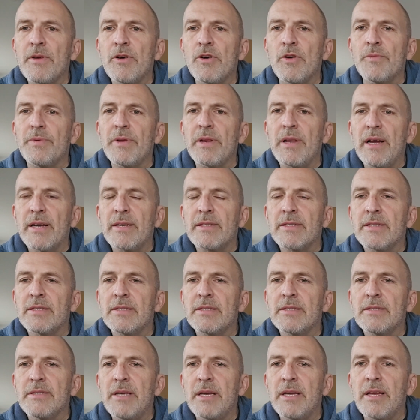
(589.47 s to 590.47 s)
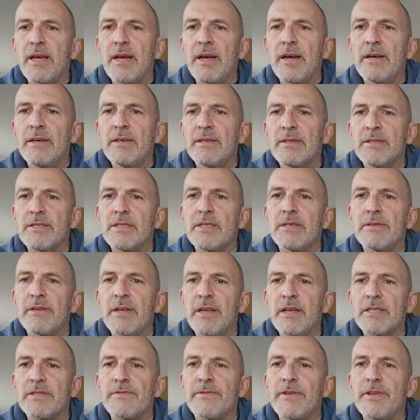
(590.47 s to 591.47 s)
Hope you liked it. Take care. See you in the
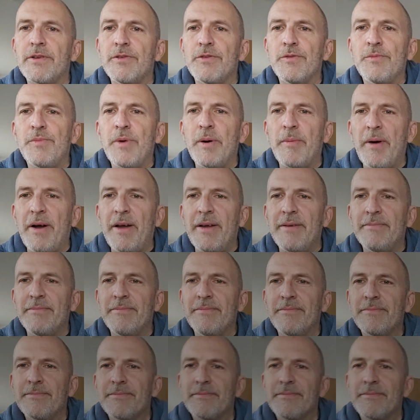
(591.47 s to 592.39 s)
next video. Bye-bye.